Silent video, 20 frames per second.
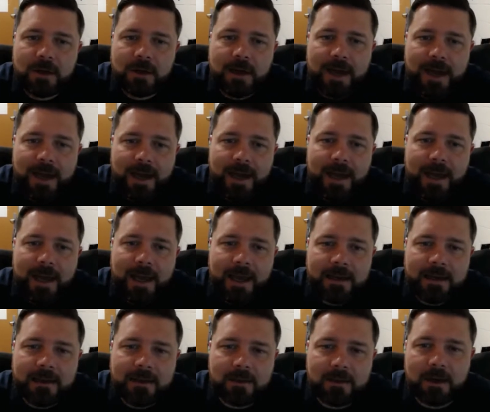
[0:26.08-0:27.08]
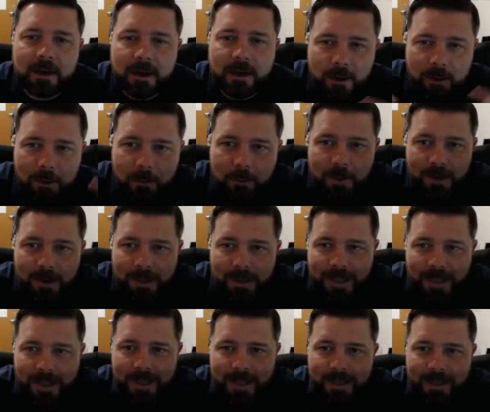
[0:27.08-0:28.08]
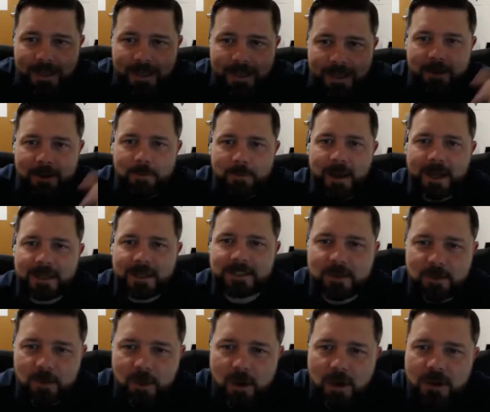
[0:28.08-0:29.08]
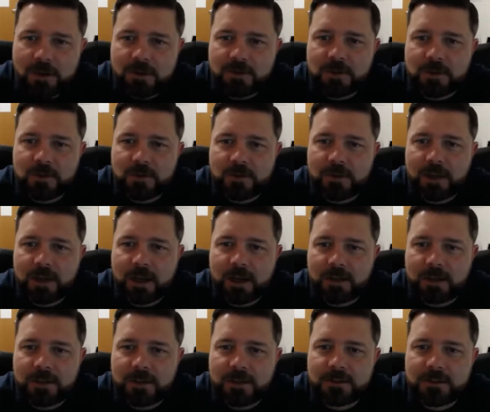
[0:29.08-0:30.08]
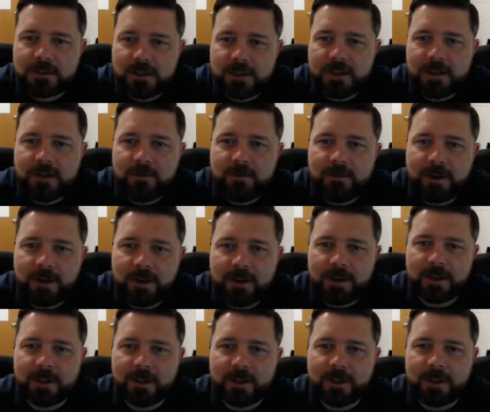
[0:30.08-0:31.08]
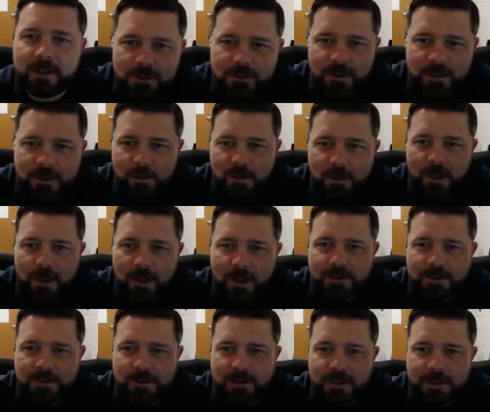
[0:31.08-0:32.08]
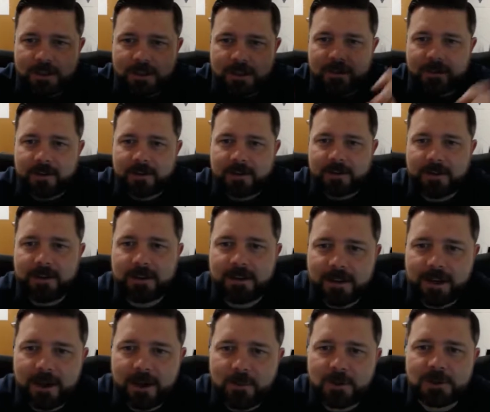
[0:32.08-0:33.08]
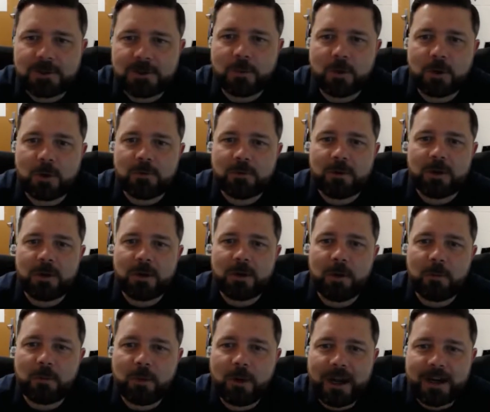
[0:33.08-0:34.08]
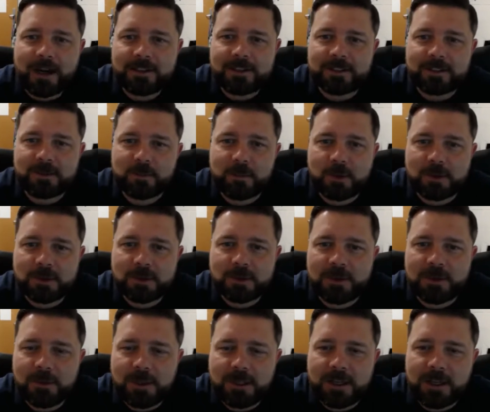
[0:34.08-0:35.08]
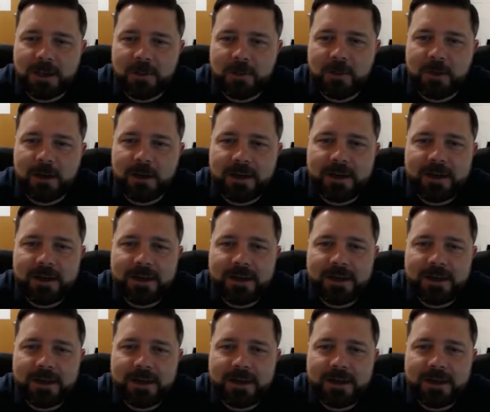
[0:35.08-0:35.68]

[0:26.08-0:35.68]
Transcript: I had uh, played basketball in junior college, very loose terminology there. I think I was more of a, a practice person to beat up, but